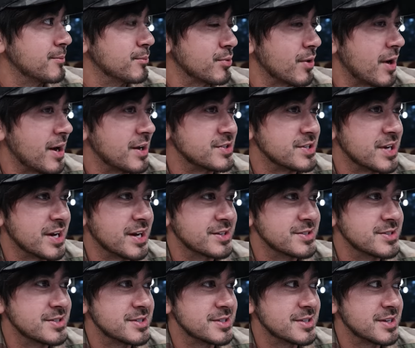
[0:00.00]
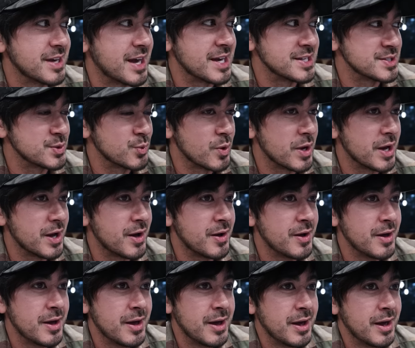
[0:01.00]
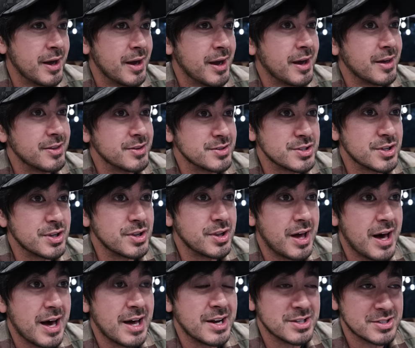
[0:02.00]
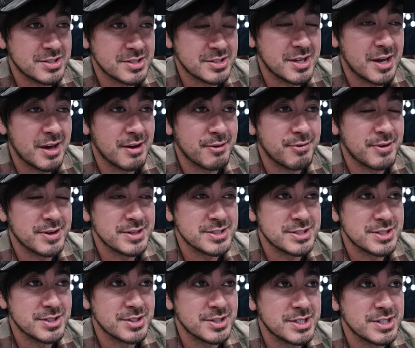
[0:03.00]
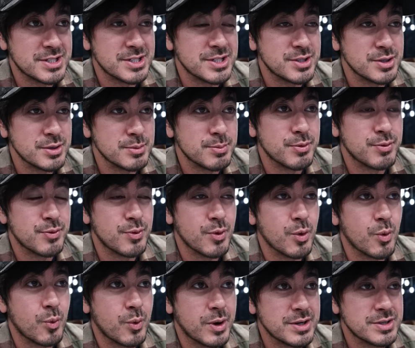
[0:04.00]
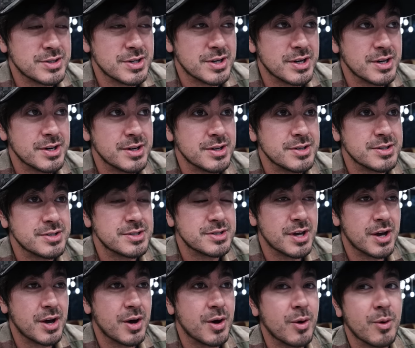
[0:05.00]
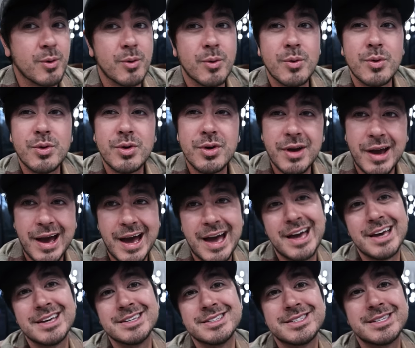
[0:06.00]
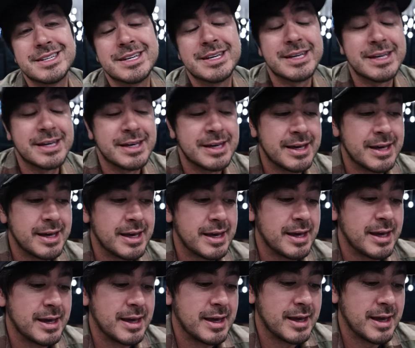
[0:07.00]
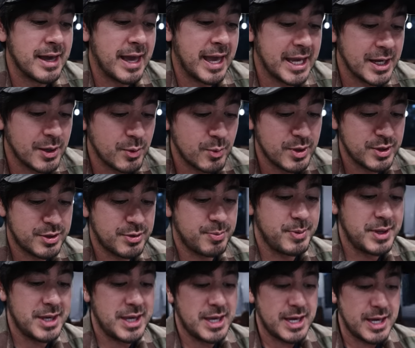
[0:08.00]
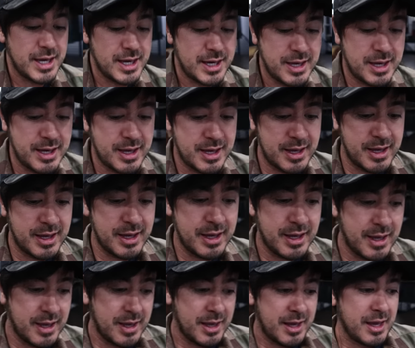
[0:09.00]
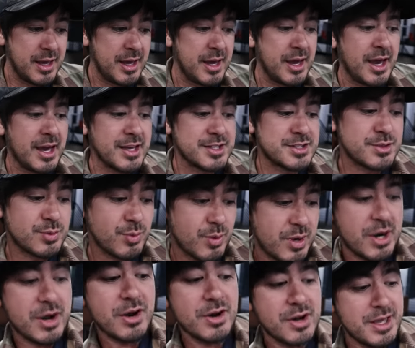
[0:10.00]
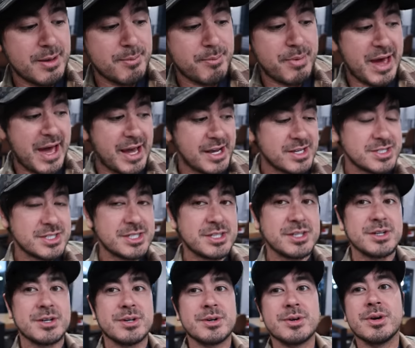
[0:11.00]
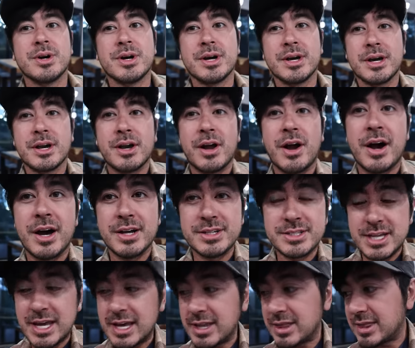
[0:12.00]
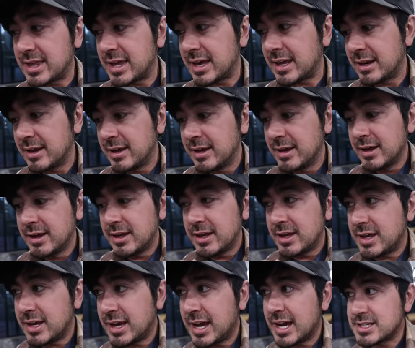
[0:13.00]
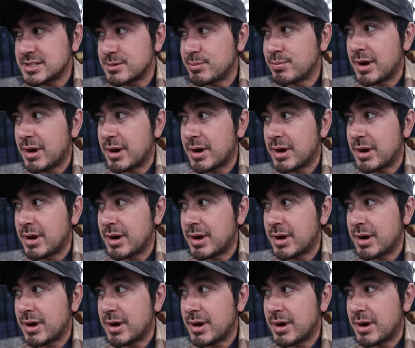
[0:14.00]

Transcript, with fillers: projects as well. And there's a lot of stuff I still need to do before winter. So you guys hang with me. I swear I'll get back to content that you guys are